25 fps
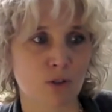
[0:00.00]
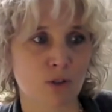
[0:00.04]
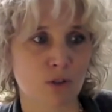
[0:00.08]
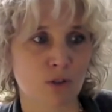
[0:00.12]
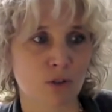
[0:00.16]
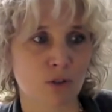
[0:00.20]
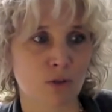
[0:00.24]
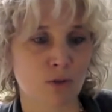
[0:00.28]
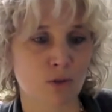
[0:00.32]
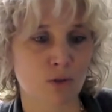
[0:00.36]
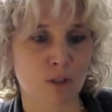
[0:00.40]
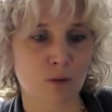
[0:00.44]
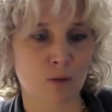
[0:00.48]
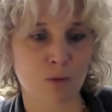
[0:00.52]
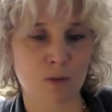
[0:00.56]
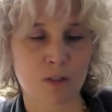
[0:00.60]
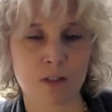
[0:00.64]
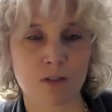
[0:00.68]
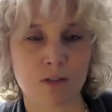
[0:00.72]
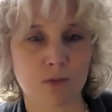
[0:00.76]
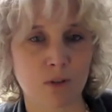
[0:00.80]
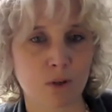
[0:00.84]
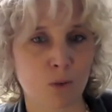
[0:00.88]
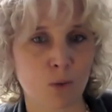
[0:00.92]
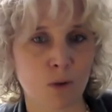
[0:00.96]
to
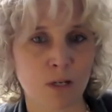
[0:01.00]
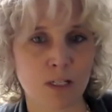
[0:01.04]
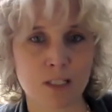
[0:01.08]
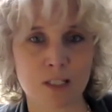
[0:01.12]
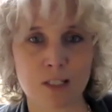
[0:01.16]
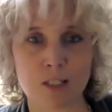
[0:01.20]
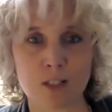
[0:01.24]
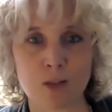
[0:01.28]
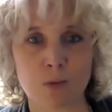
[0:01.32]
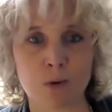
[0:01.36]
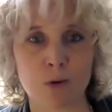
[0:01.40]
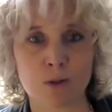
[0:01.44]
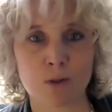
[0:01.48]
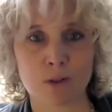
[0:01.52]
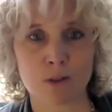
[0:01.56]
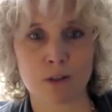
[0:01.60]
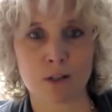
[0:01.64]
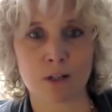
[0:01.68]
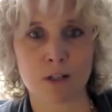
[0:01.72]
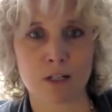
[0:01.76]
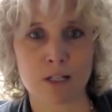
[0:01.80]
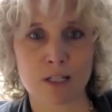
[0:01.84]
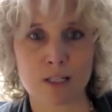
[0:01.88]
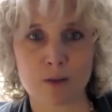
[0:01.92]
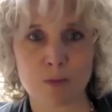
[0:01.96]
specific waste disposal
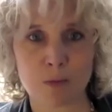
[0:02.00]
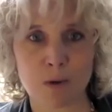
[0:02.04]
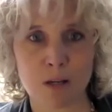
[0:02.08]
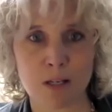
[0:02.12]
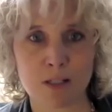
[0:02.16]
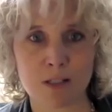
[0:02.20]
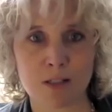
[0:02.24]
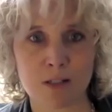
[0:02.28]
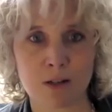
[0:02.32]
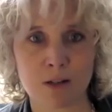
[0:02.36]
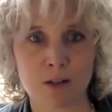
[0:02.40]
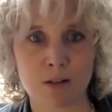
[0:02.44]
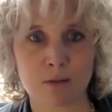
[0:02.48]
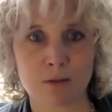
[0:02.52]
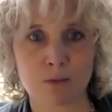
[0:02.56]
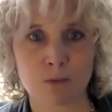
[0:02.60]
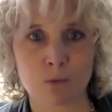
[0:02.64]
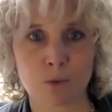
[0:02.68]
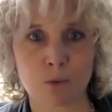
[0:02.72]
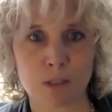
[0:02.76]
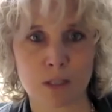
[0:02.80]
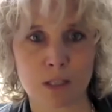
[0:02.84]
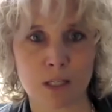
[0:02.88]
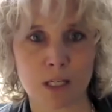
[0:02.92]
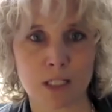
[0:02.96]
areas based on
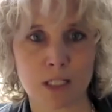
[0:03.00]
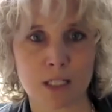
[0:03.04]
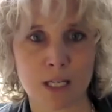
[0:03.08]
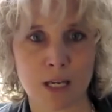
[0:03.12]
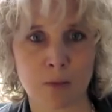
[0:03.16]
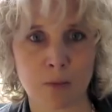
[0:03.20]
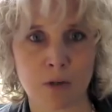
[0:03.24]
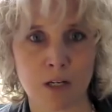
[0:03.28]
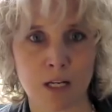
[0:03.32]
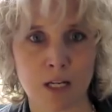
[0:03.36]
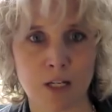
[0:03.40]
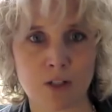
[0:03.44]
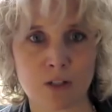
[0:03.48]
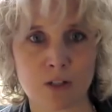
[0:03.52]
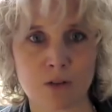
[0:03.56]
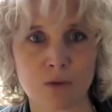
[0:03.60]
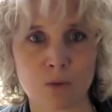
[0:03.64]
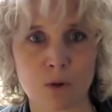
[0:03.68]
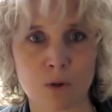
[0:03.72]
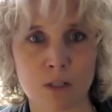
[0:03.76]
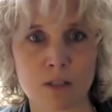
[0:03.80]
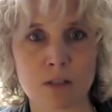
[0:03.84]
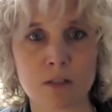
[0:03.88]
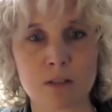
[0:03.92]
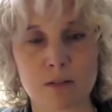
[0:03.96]
what the contamination
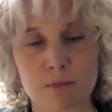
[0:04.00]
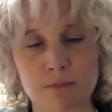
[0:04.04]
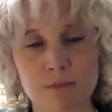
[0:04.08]
was.